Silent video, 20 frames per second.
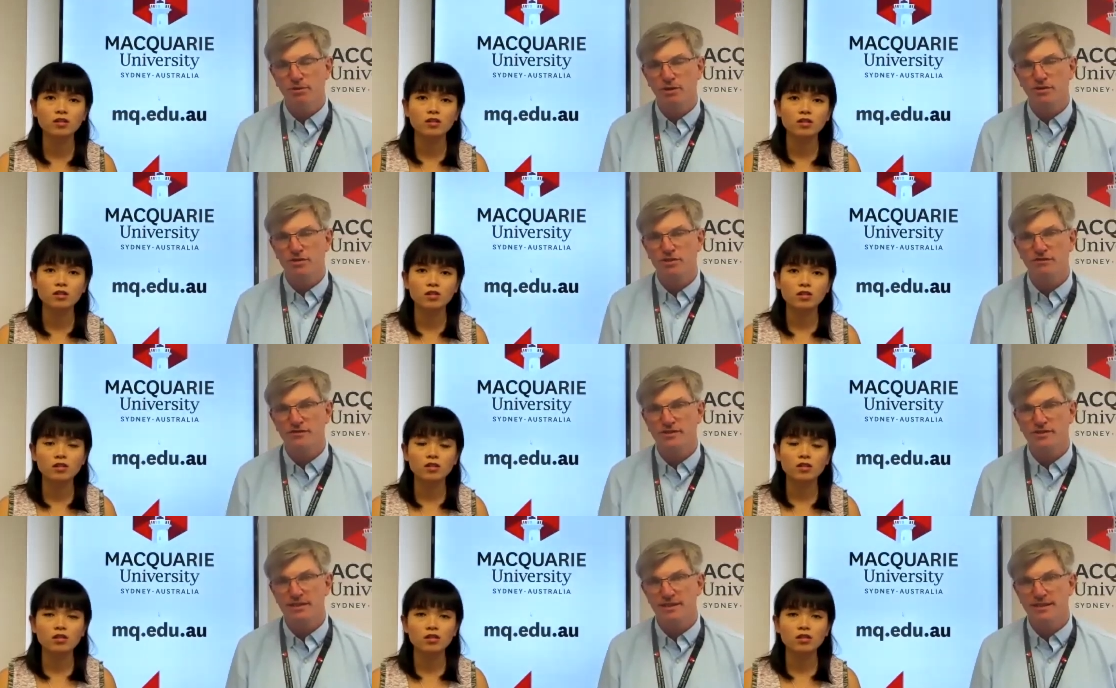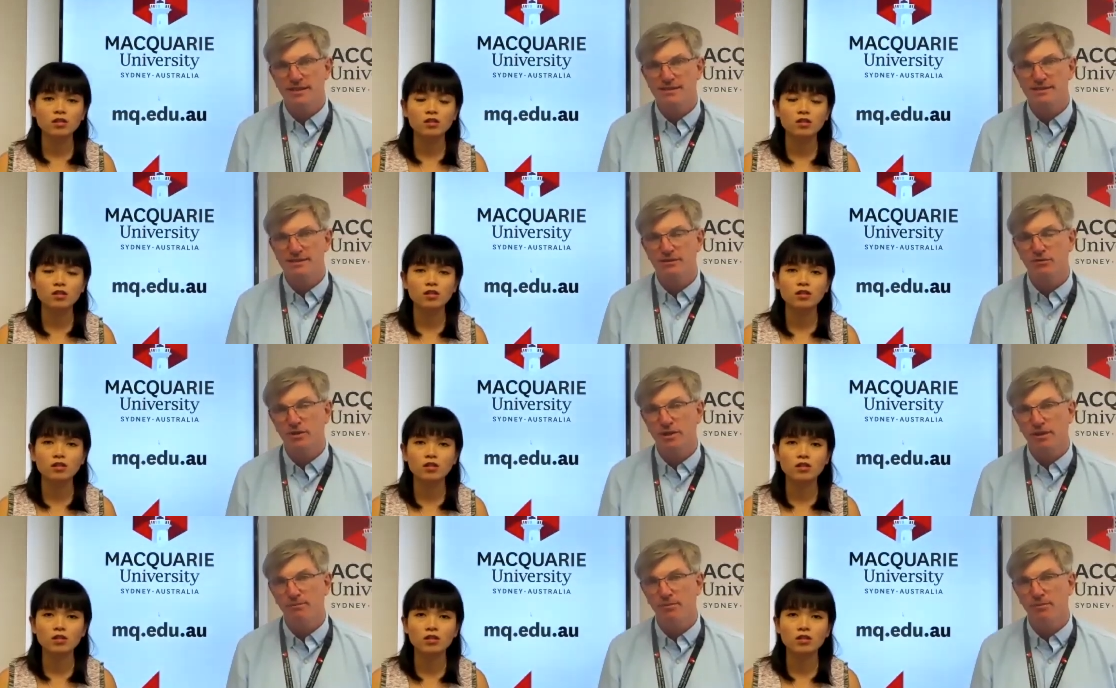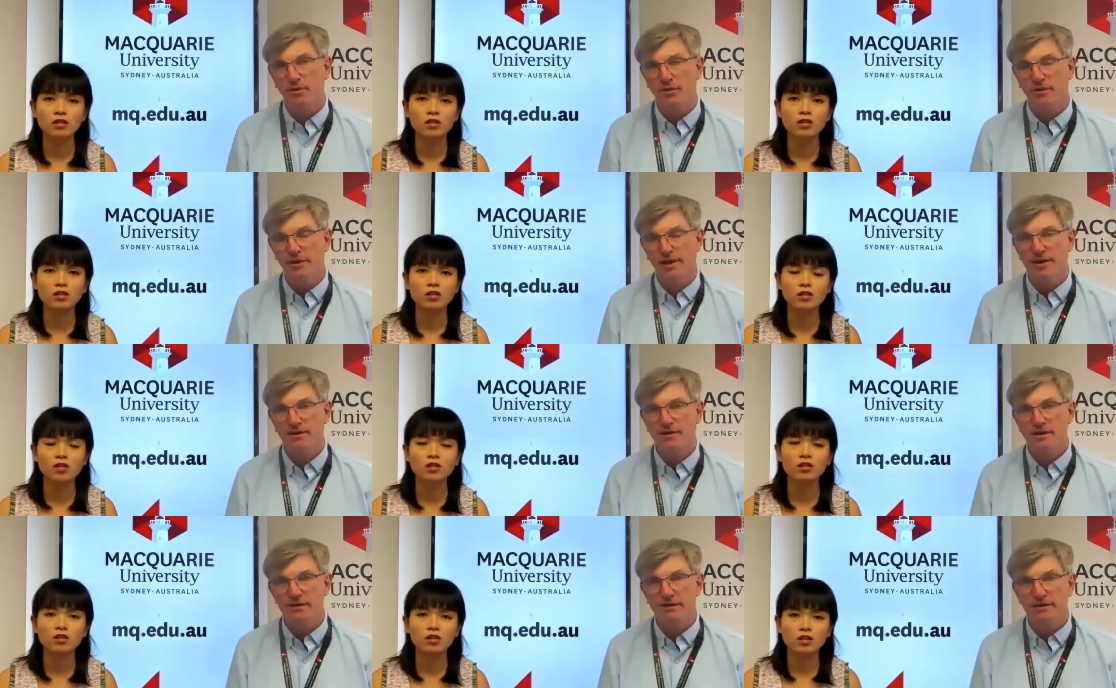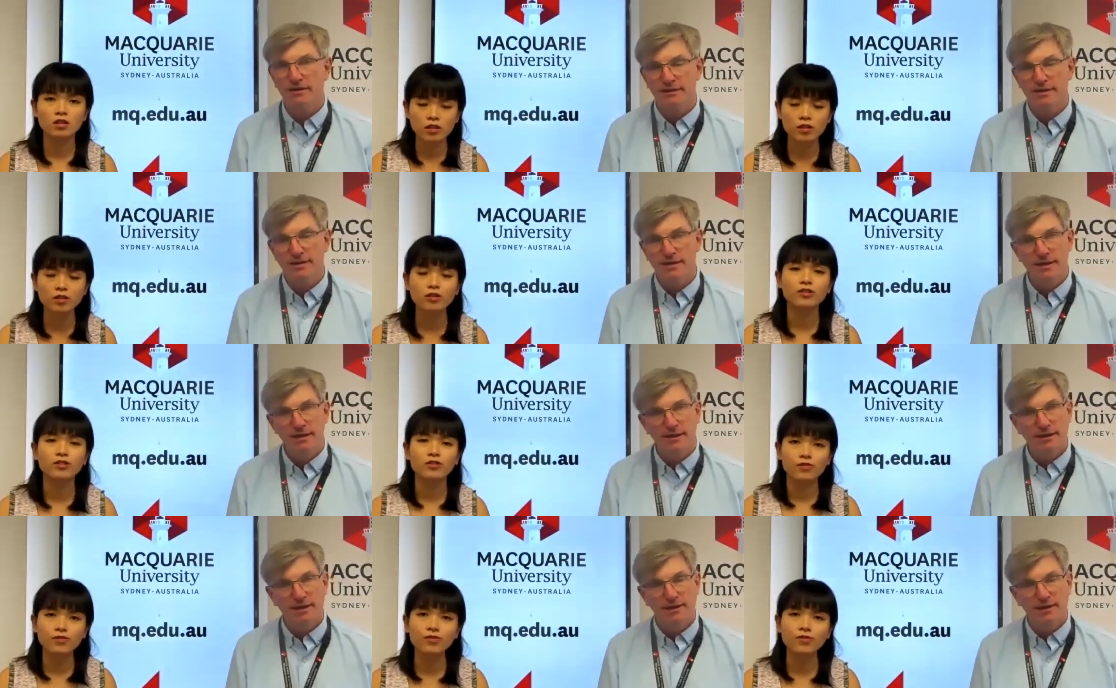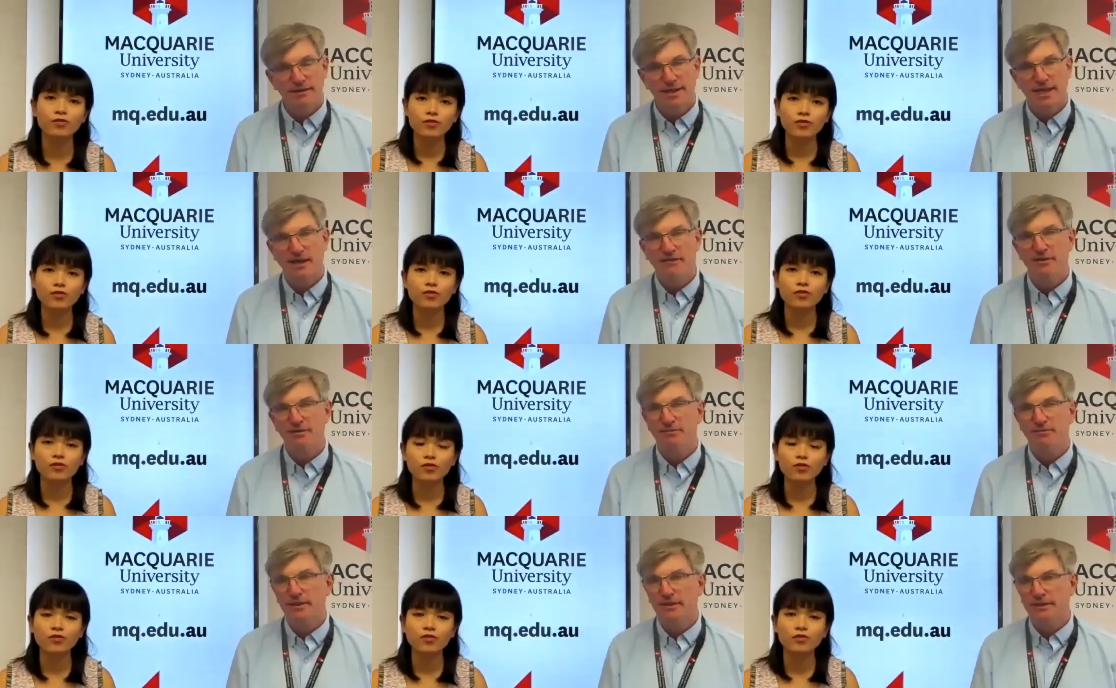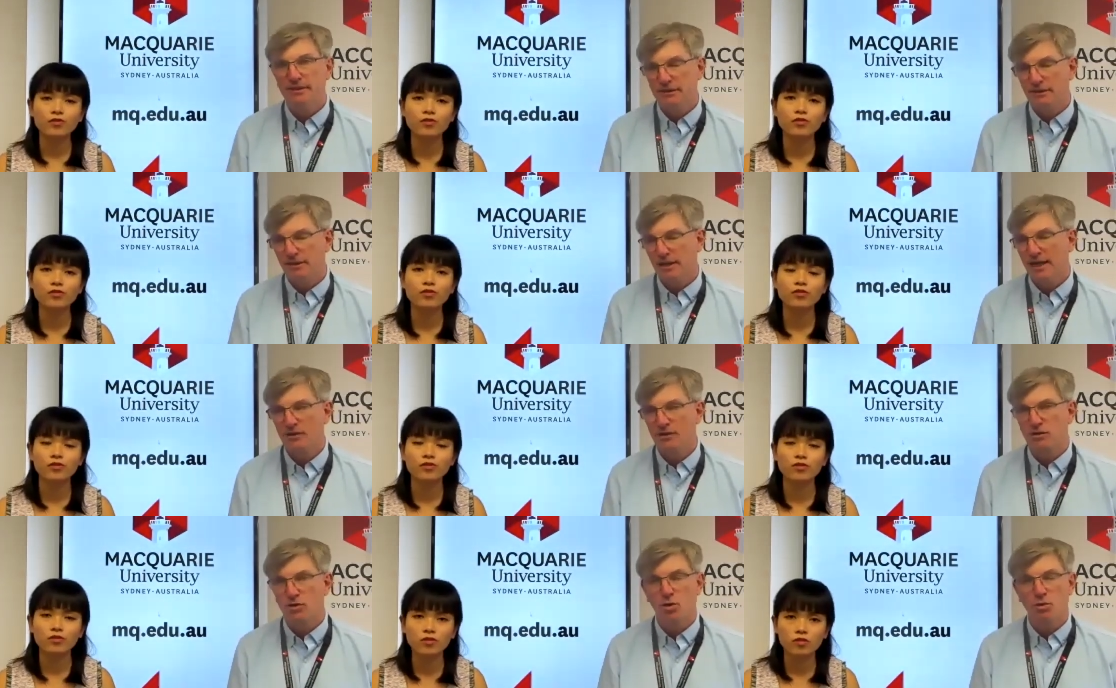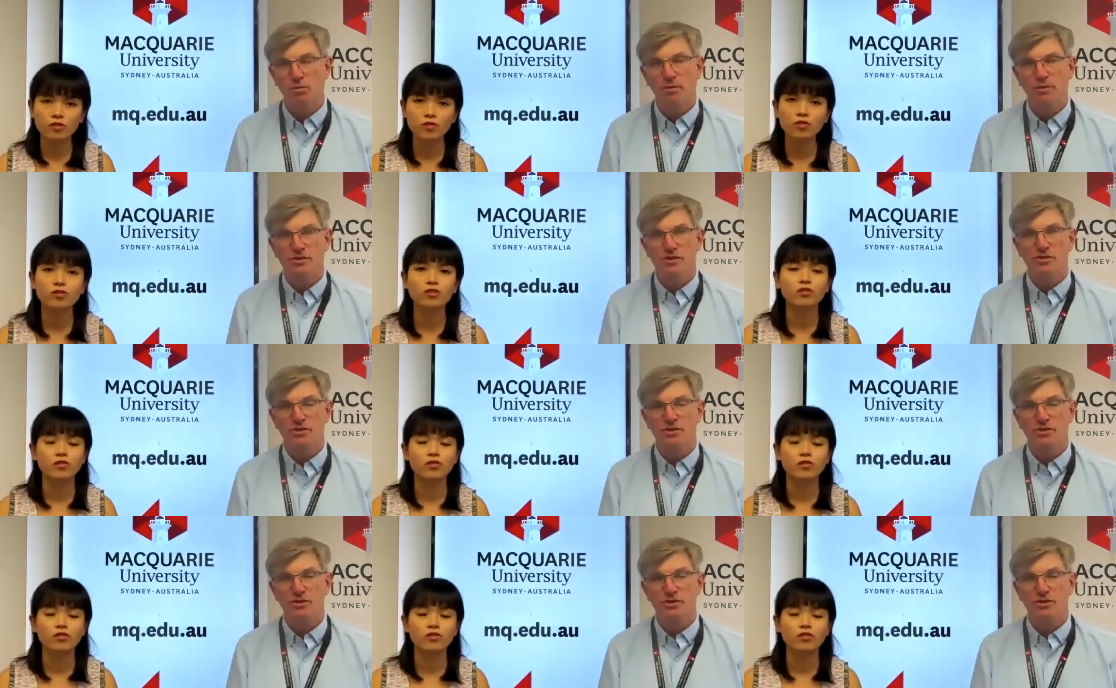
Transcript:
Speaker 1: because obviously this is a really important area, and the government and corporates are